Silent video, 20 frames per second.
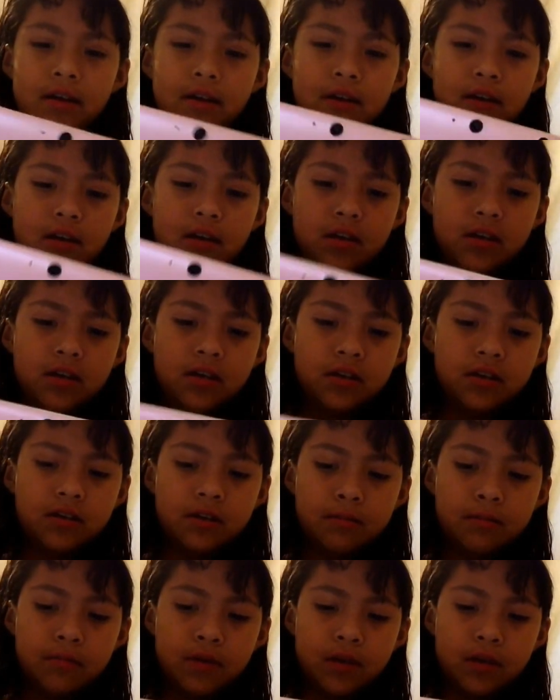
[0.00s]
And
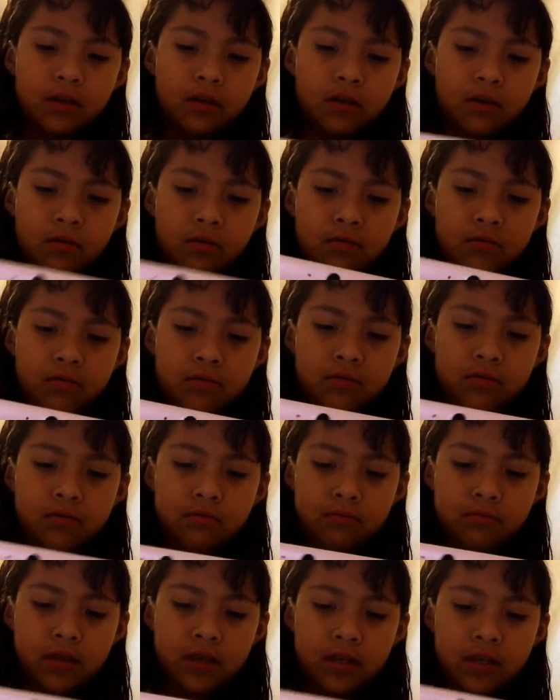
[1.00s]
let me close
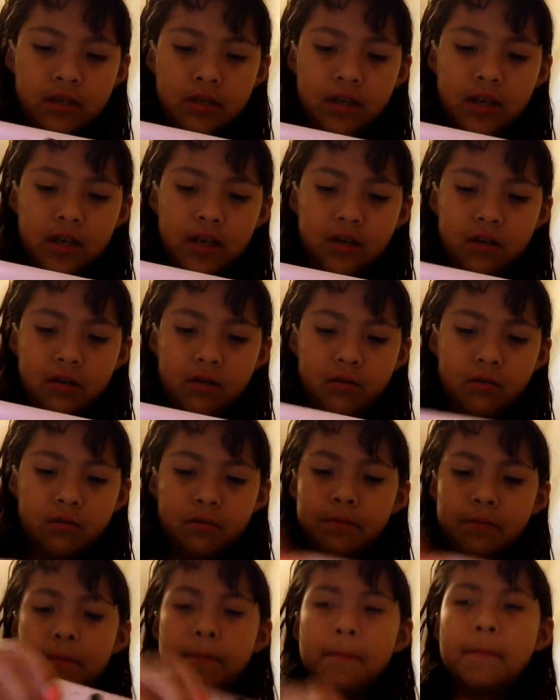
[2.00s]
my Nintendo.
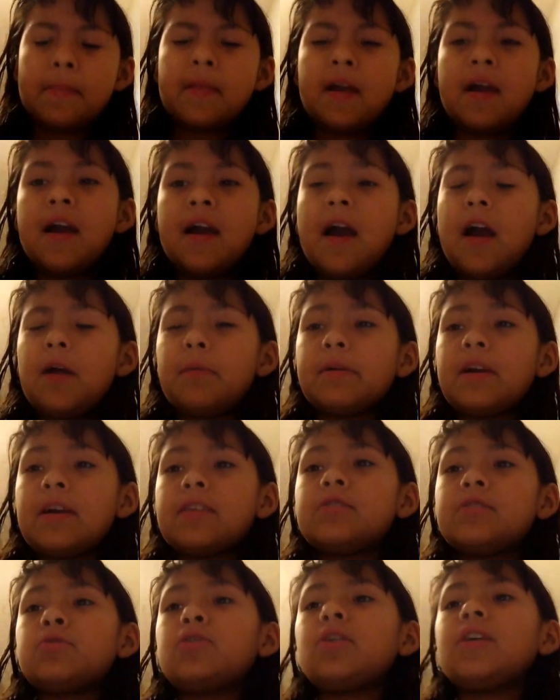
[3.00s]
Hope you guys
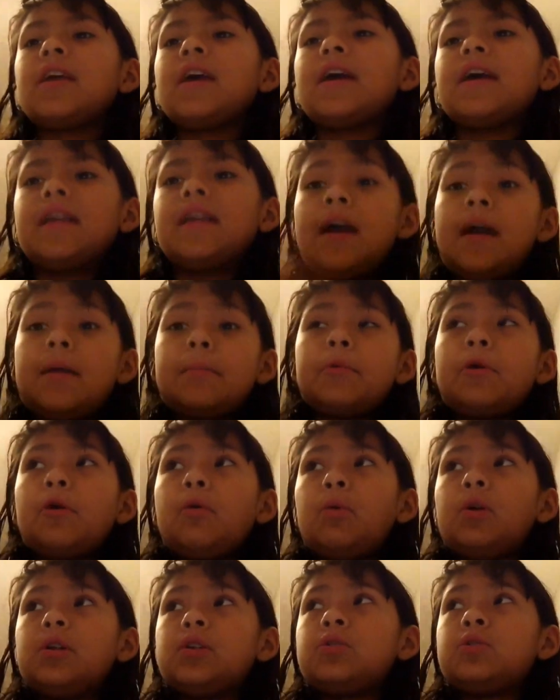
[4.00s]
enjoyed, and I'm
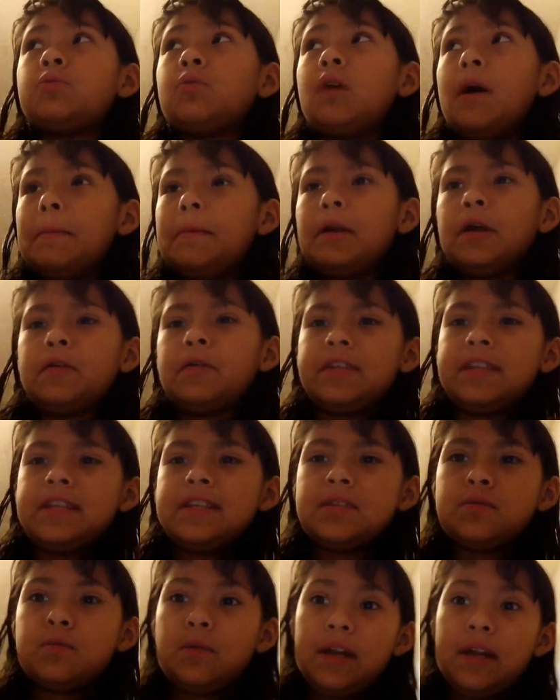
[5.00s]
going to upload
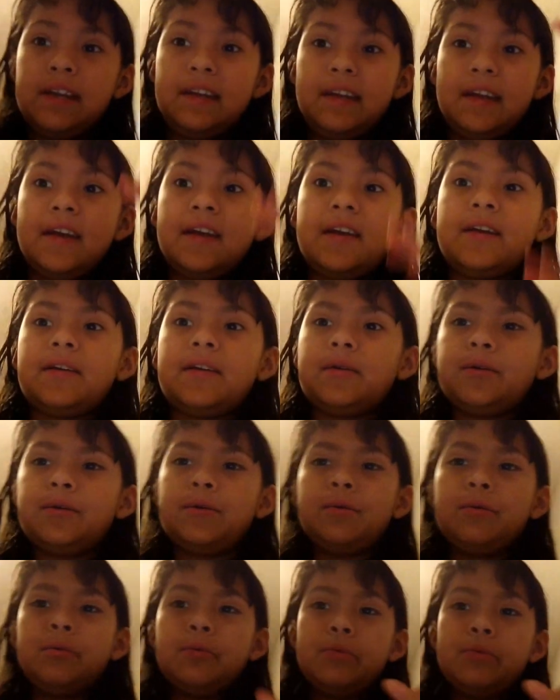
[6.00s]
this right now.
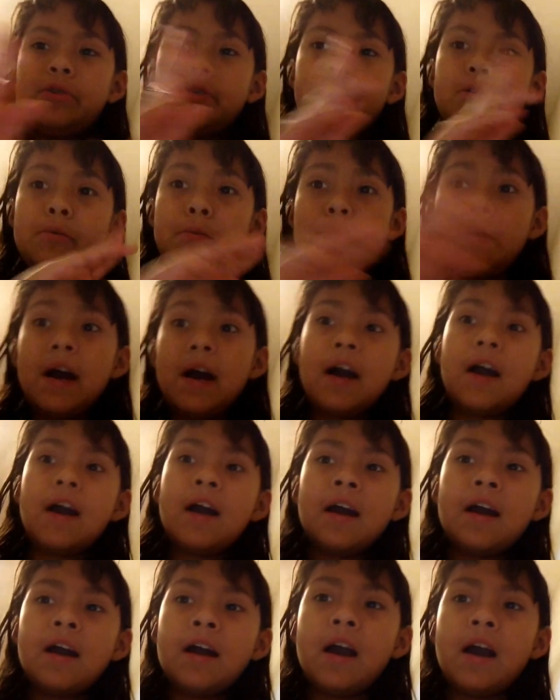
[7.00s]
So
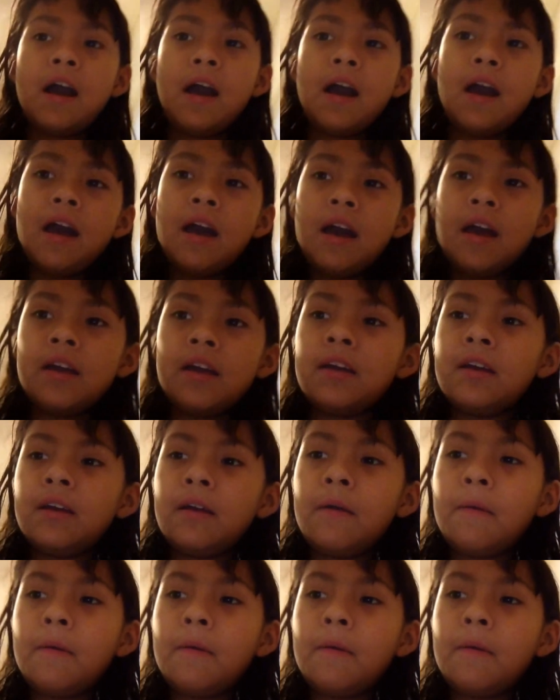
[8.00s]
bye.